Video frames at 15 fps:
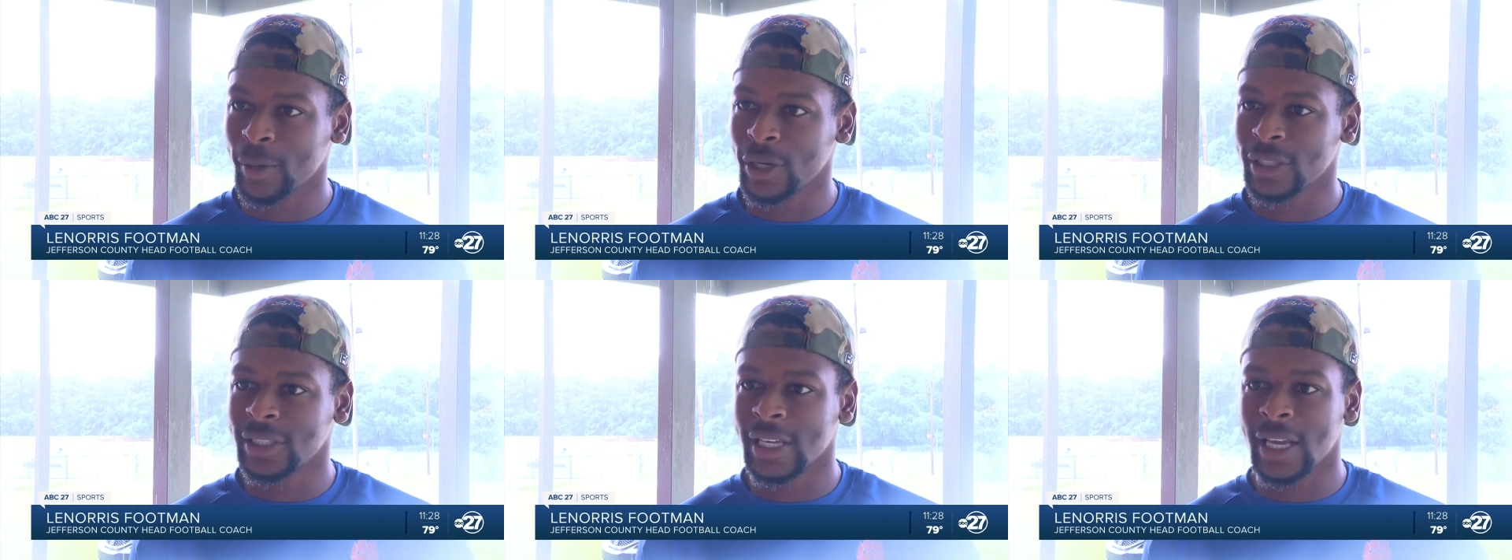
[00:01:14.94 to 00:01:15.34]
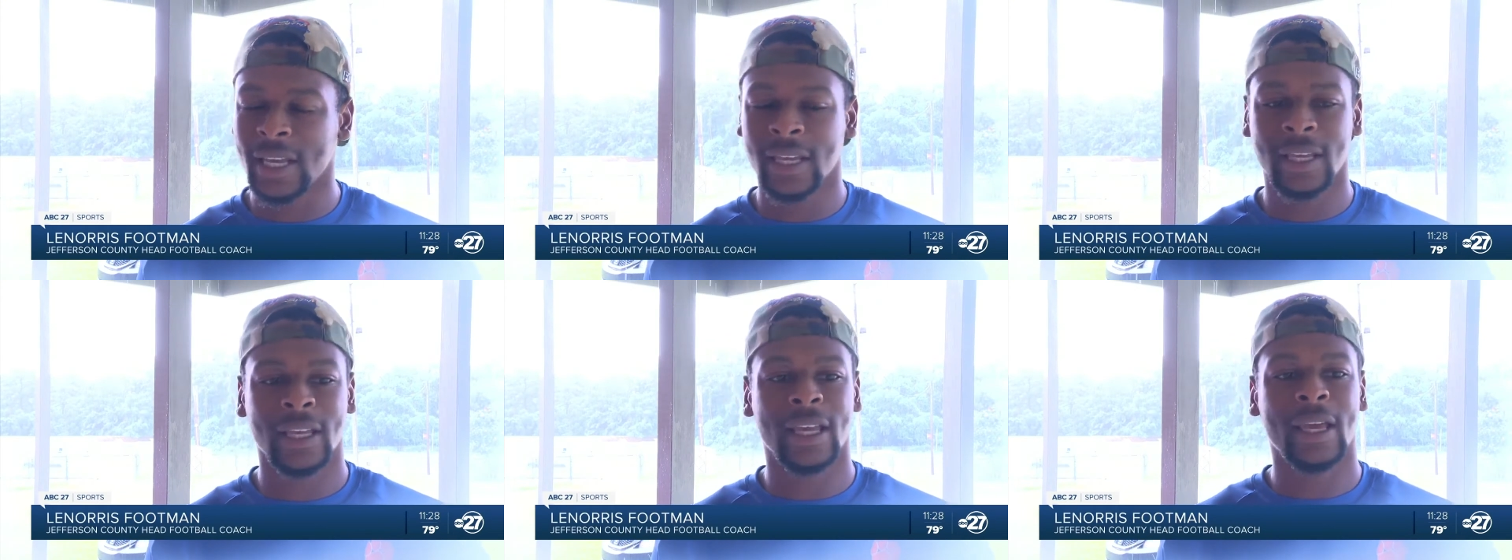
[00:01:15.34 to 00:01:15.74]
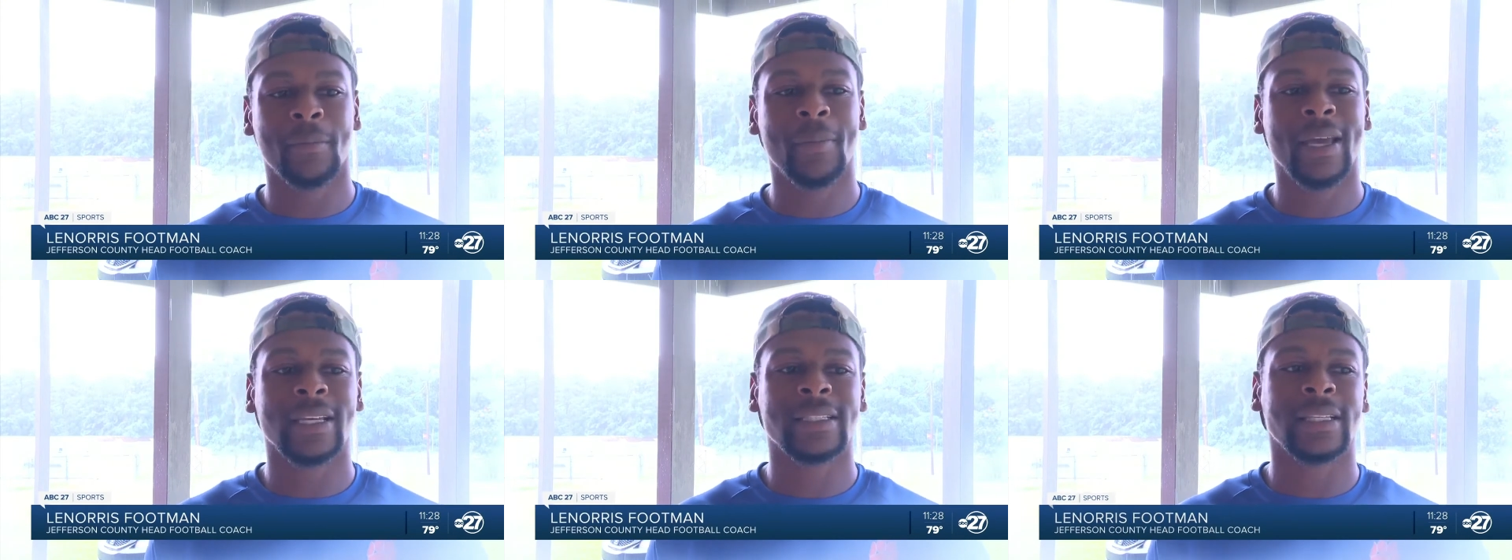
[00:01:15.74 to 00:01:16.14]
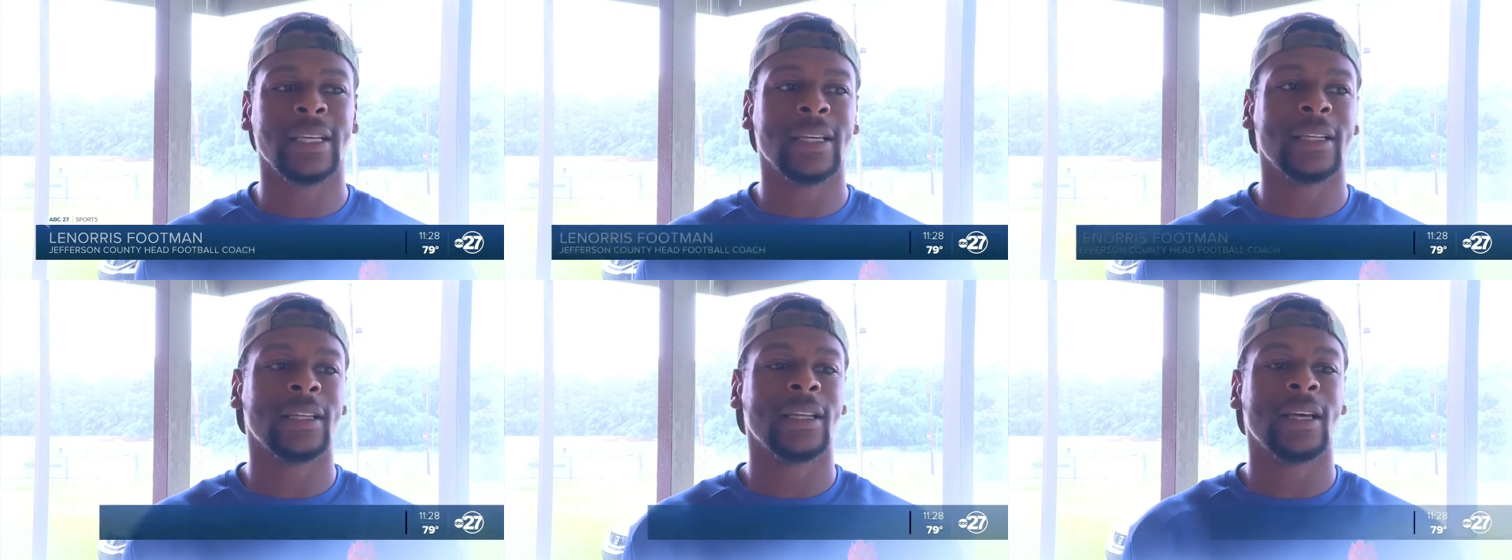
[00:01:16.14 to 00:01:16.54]
per se, it makes
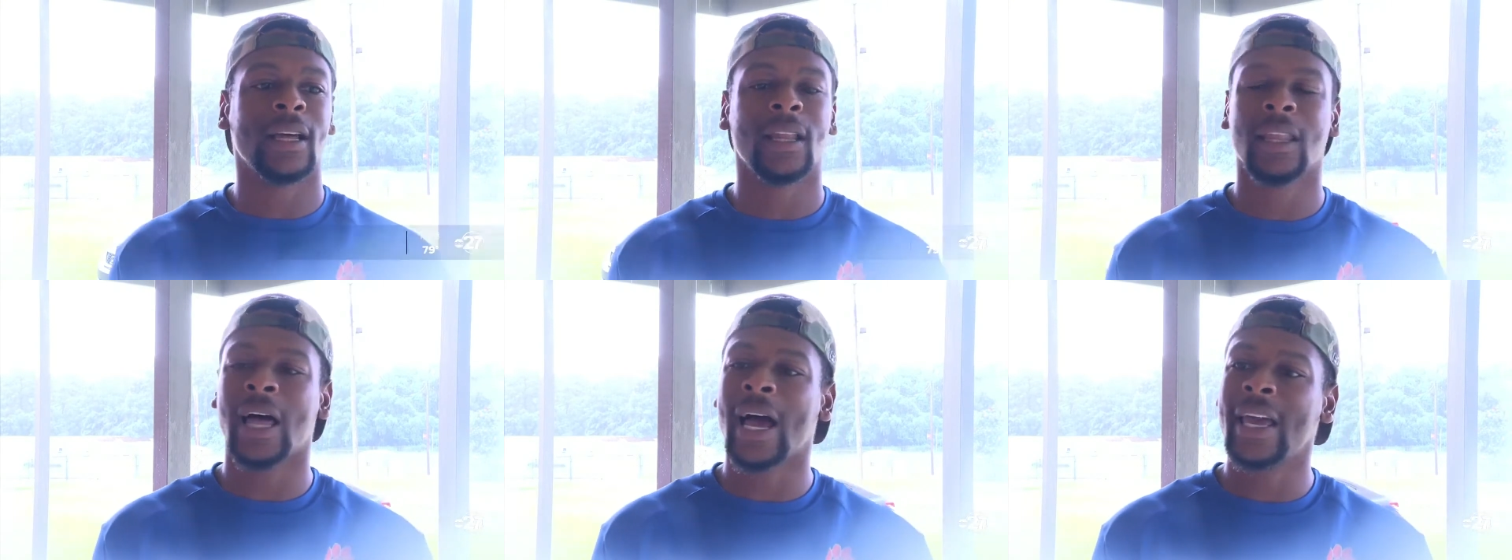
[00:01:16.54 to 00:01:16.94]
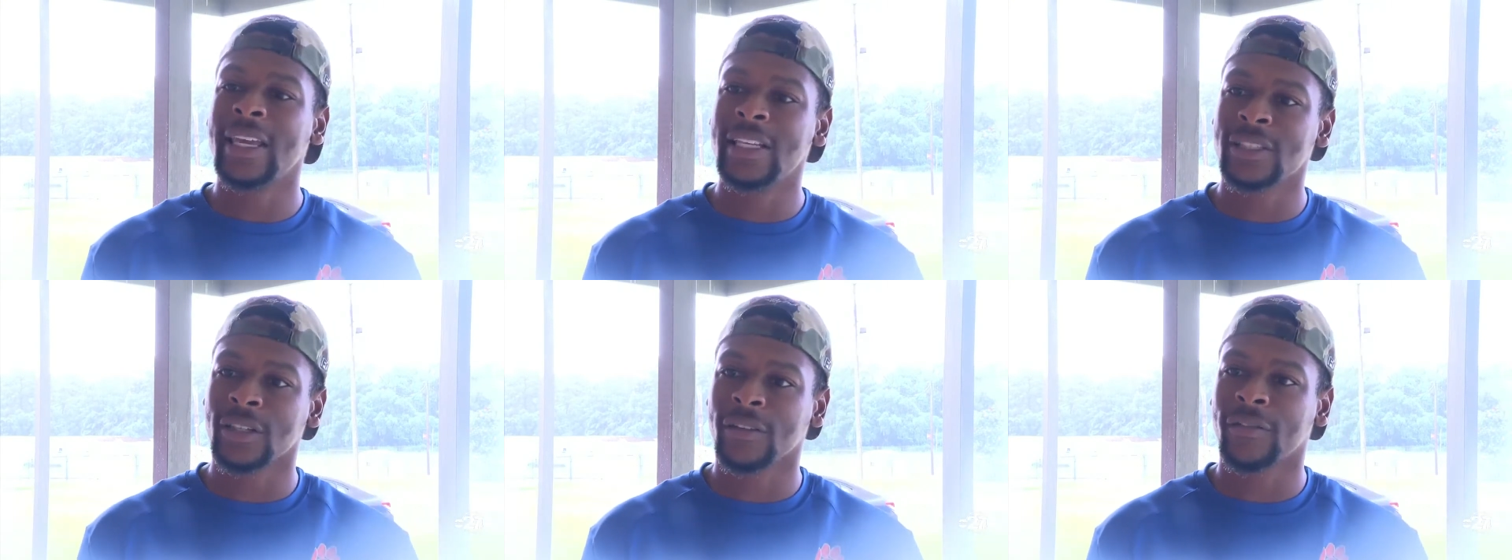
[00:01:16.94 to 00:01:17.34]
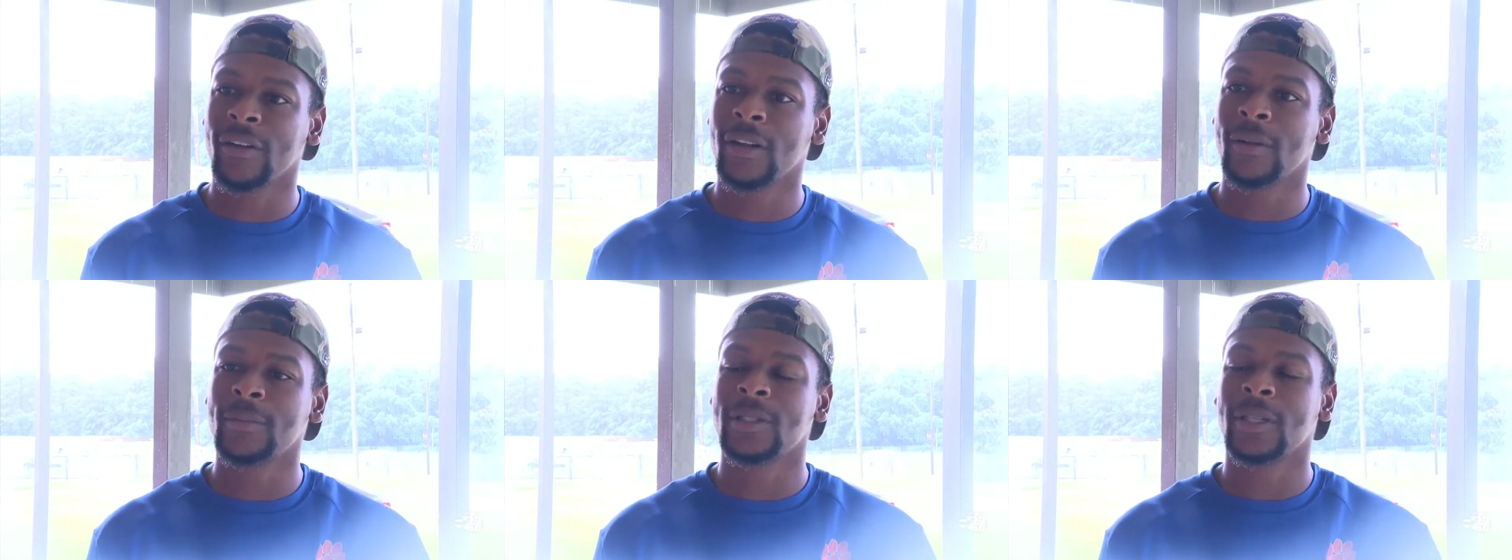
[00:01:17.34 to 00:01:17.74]
it a lot easier for them